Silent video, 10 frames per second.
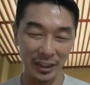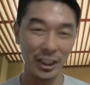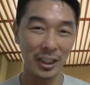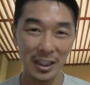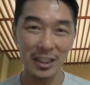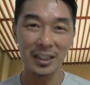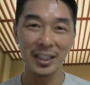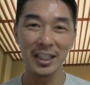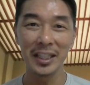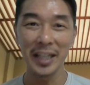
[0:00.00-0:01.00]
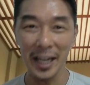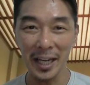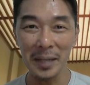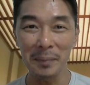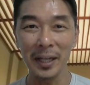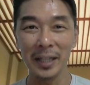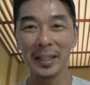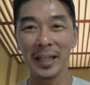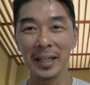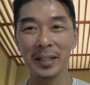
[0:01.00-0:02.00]
their channel DDM,
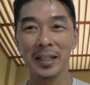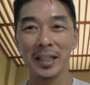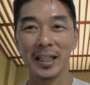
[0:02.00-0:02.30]
and then